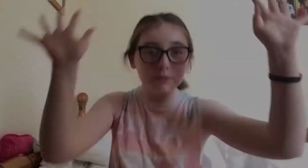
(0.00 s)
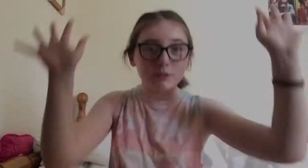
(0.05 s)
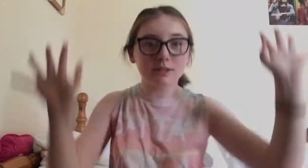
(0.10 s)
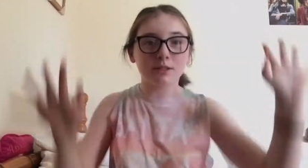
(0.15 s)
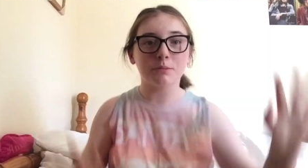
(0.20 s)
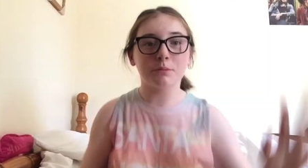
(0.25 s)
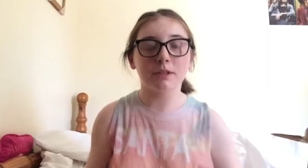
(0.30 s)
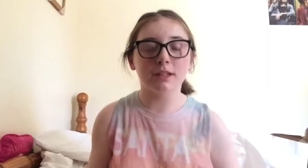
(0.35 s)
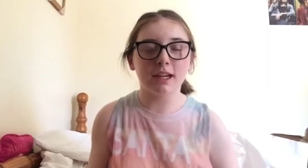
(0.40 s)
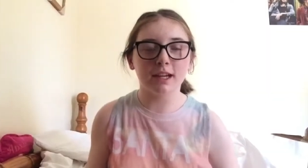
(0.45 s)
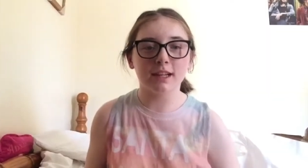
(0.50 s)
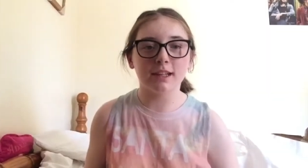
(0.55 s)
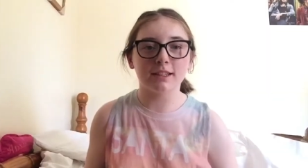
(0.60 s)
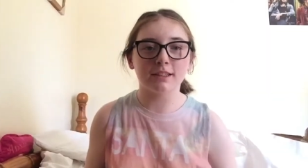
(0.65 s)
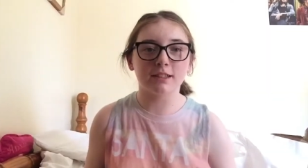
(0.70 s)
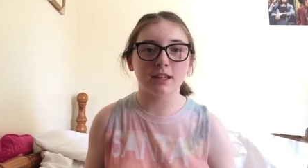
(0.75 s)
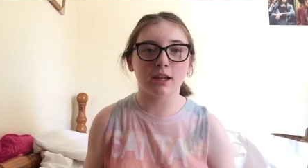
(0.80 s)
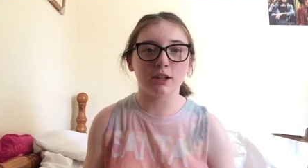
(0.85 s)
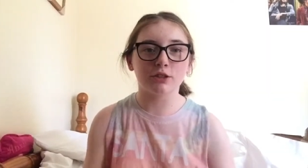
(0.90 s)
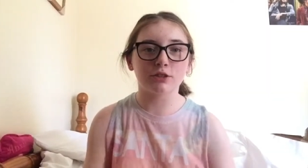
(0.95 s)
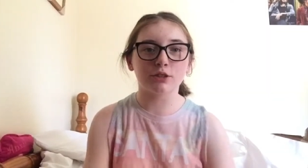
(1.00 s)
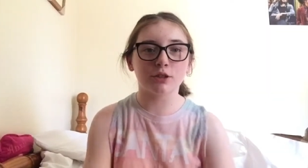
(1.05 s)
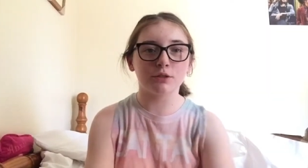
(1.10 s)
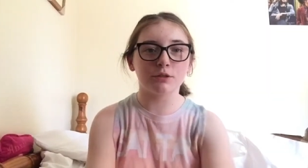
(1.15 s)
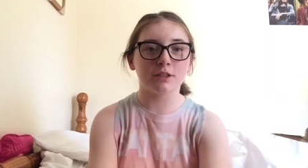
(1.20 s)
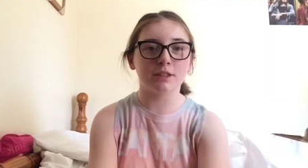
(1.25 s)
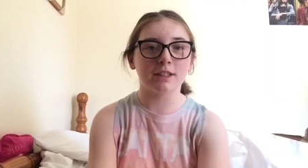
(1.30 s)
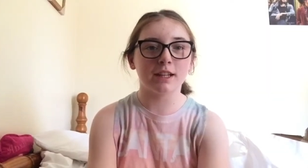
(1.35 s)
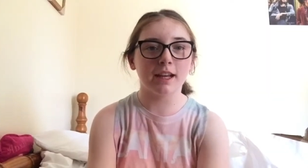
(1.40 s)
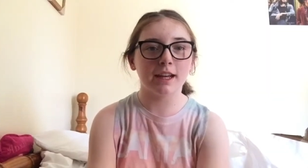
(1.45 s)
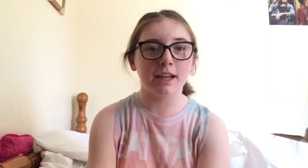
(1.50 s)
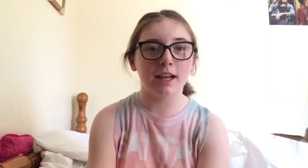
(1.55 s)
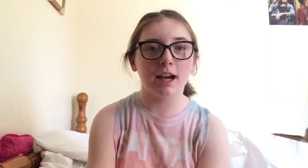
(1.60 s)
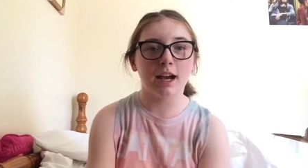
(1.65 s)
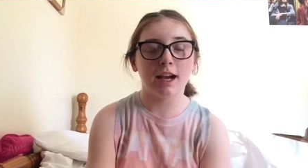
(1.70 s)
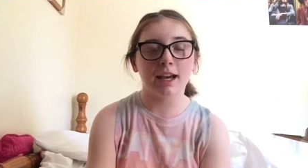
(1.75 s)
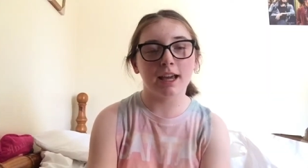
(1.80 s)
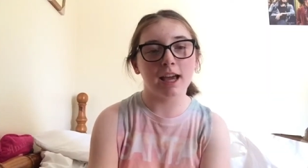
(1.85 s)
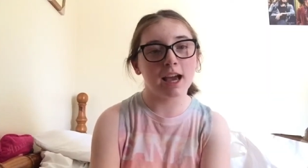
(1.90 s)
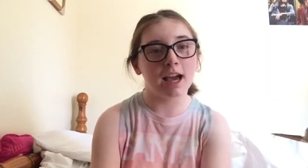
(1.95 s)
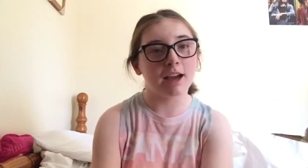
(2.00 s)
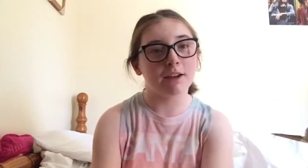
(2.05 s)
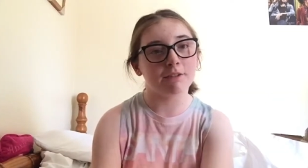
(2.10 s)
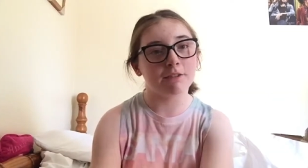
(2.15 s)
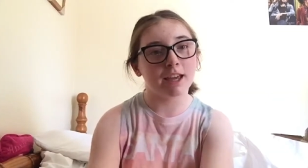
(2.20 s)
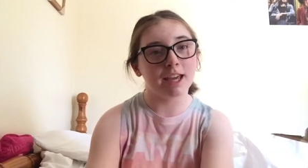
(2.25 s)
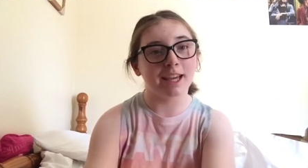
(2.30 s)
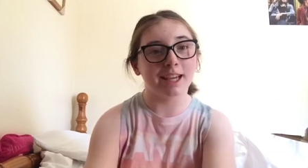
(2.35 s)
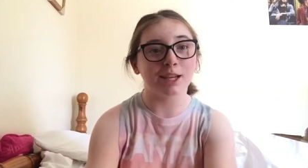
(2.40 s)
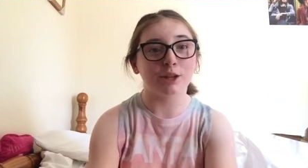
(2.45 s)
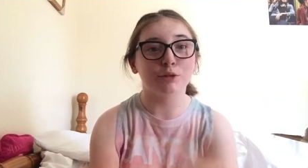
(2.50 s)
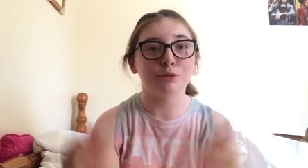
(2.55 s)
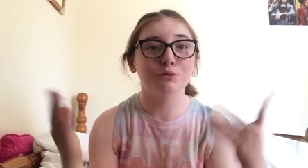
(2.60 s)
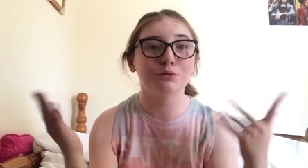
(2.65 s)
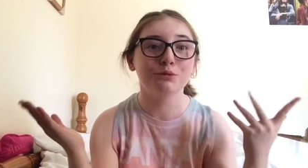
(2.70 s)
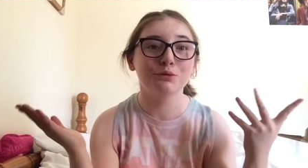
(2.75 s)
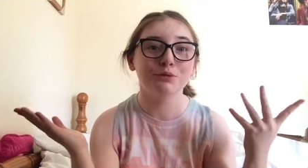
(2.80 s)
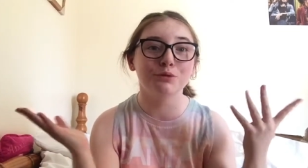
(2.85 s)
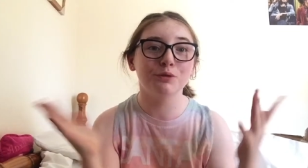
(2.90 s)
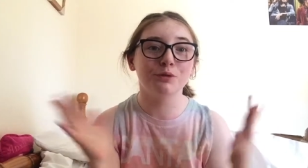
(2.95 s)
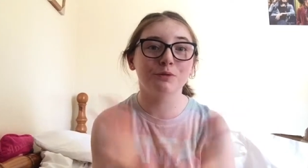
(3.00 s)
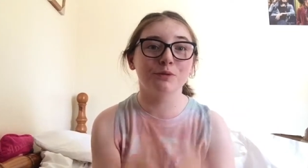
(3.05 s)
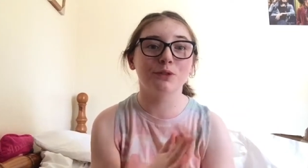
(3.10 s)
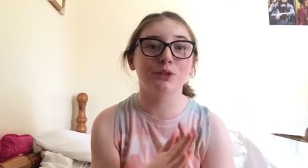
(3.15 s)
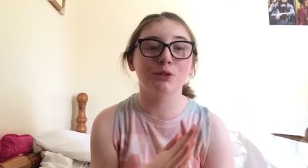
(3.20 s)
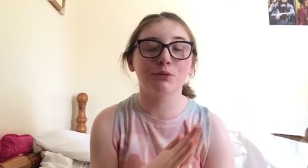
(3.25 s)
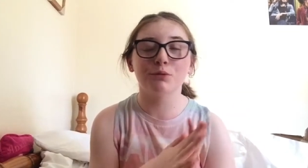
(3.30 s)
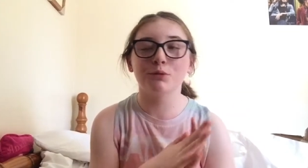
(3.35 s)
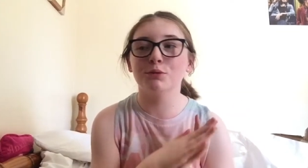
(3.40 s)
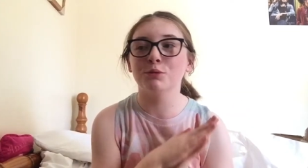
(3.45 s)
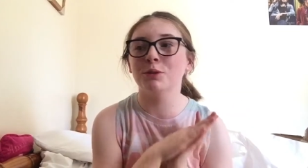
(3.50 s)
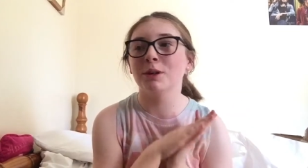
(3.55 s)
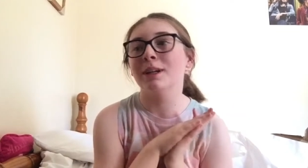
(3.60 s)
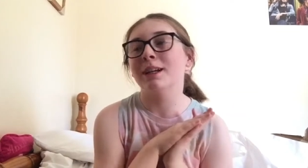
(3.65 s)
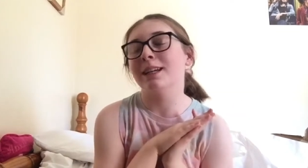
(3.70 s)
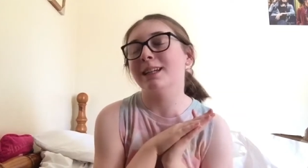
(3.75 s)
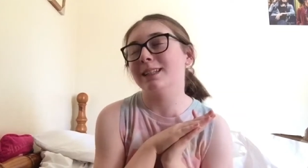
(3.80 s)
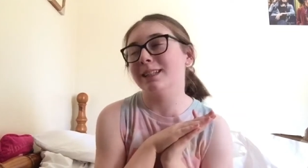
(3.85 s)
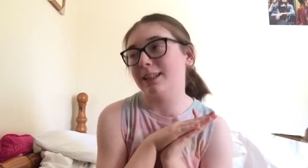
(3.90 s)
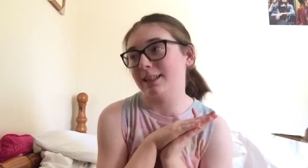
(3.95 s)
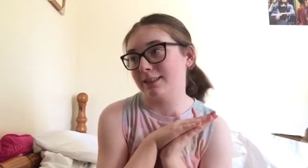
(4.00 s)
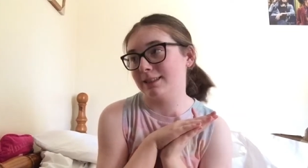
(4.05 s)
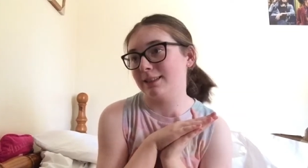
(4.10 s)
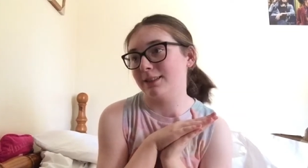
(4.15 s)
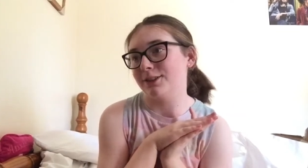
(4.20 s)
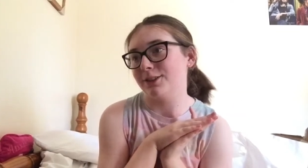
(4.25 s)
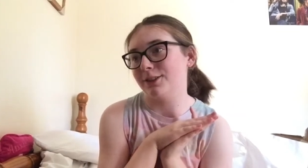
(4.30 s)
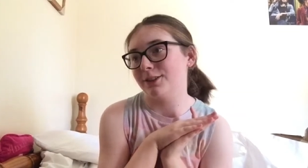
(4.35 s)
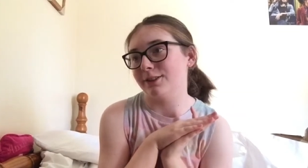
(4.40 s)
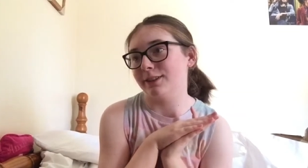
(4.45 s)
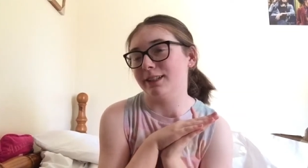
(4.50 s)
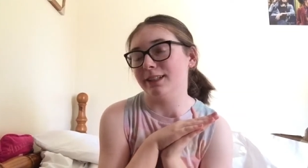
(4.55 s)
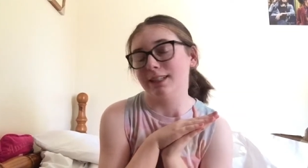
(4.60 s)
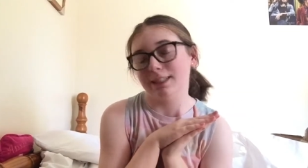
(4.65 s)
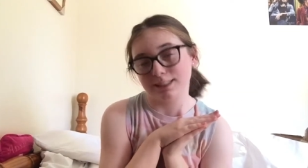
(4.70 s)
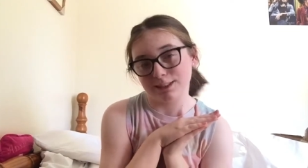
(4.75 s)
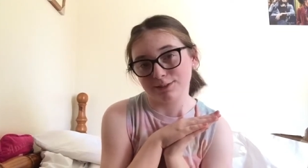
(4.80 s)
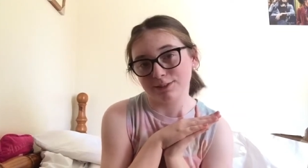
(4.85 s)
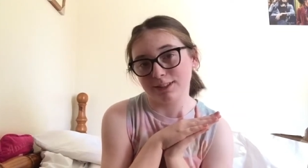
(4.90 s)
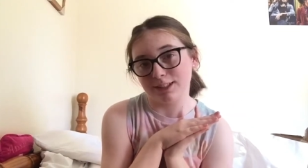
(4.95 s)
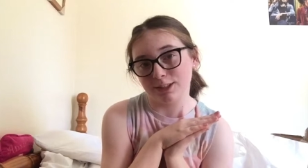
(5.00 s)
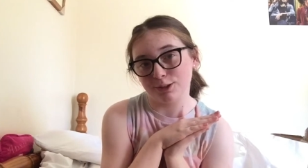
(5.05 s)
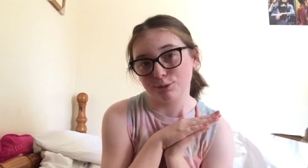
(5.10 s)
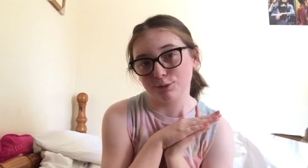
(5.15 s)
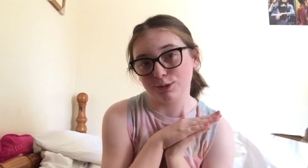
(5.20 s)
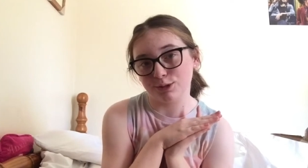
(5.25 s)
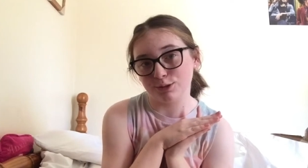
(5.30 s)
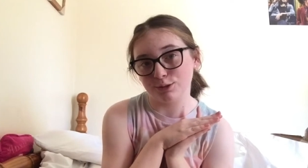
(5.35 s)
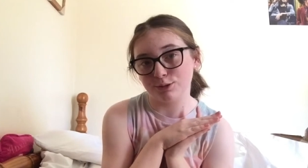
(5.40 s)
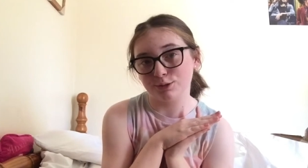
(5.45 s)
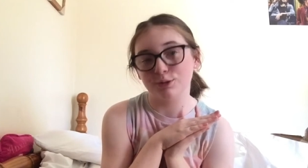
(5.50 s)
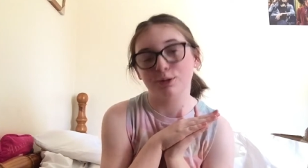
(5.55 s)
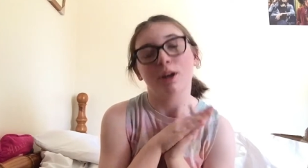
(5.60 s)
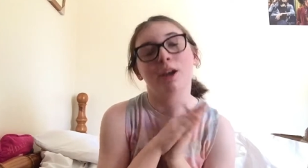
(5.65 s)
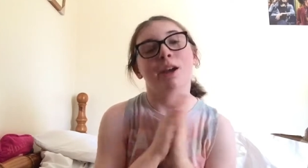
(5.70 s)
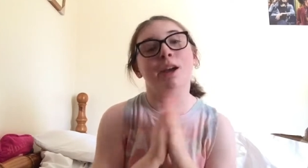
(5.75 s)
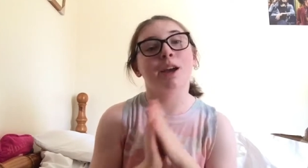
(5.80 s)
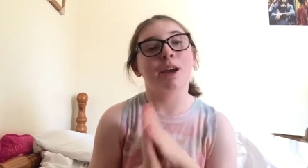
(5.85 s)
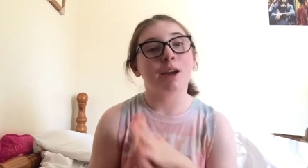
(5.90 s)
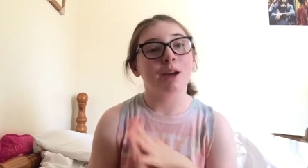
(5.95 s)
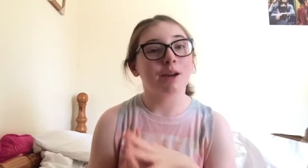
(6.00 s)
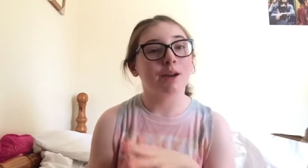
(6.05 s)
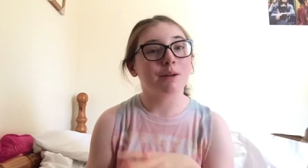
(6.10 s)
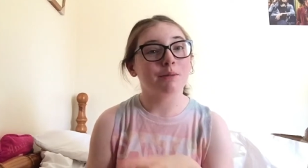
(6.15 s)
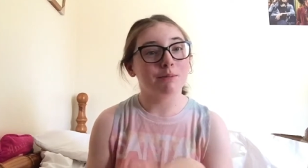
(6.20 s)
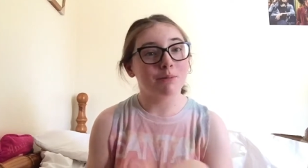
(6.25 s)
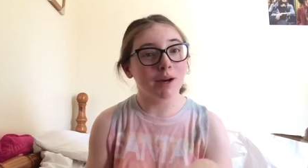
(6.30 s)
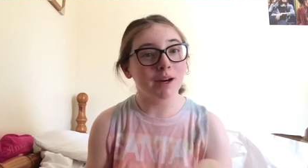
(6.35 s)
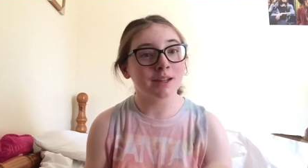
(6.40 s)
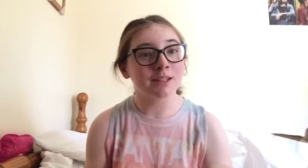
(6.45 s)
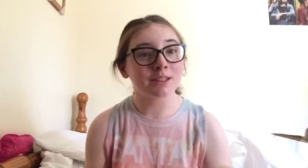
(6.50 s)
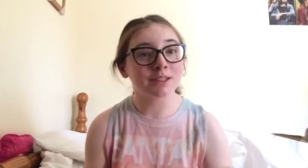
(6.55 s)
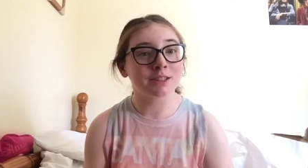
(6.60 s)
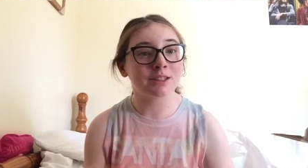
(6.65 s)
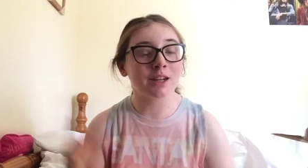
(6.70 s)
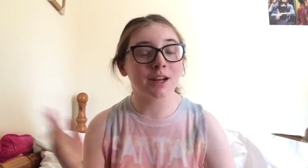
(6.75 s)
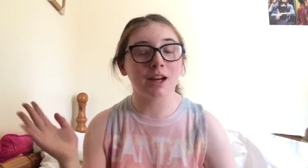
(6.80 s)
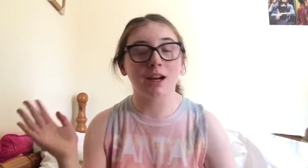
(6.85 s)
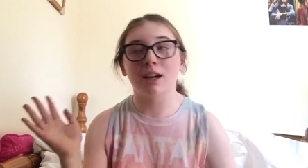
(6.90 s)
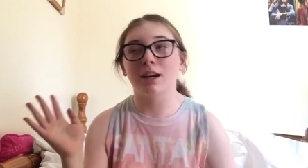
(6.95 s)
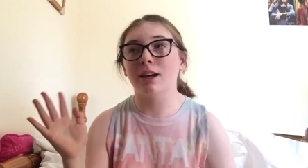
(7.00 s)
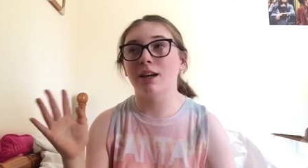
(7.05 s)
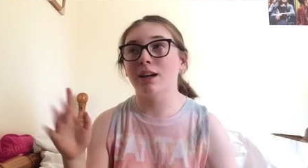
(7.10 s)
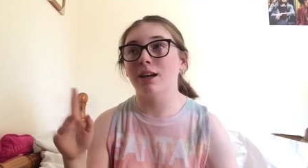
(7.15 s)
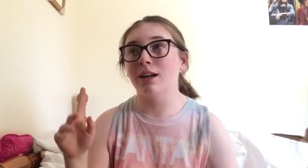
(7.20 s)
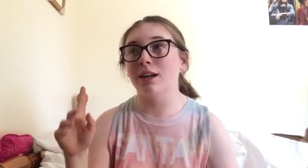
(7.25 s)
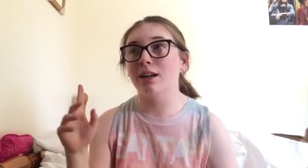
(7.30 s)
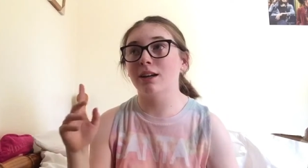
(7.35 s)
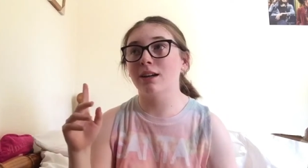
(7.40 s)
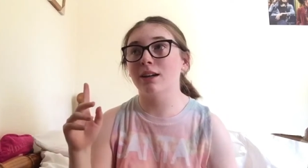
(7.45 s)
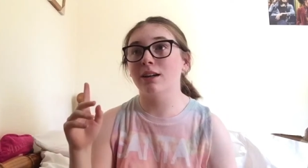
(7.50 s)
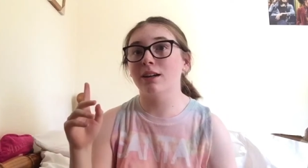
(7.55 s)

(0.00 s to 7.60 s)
what's up you guys so today I have a haul for you all yes I know the last video was a haul but uh,